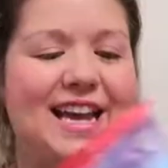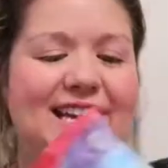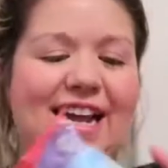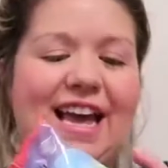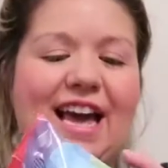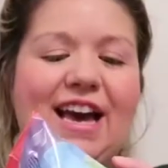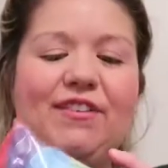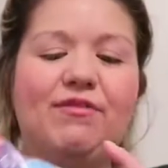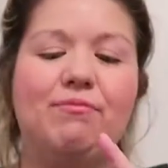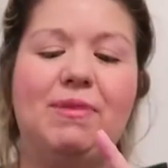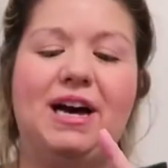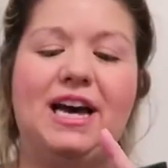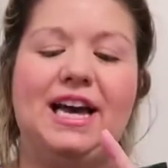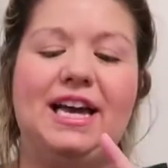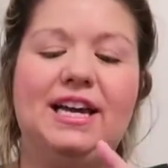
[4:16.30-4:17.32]
I have
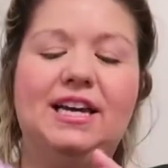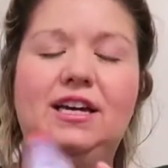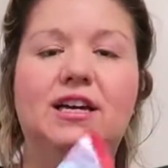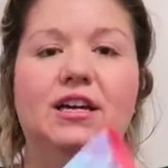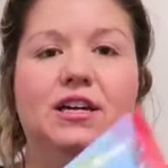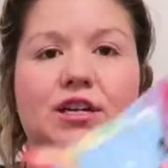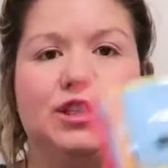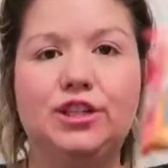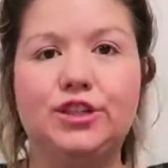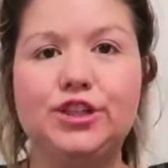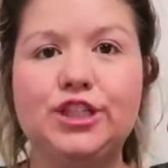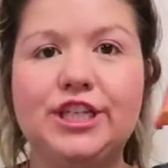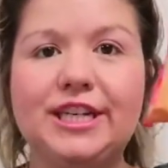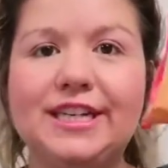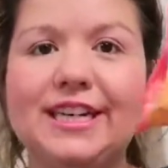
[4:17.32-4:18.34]
my
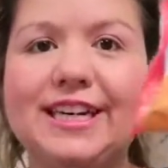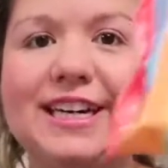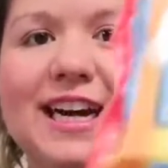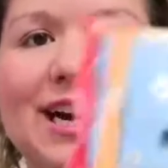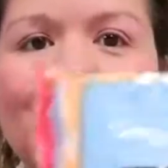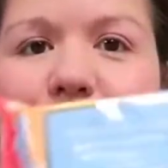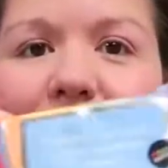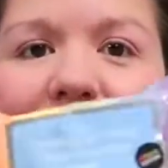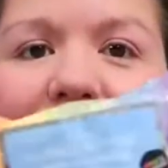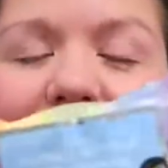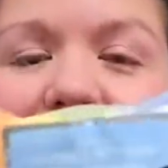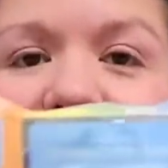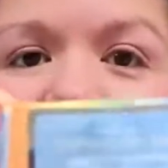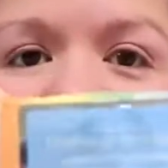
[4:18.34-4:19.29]
Neutrogena. I really like these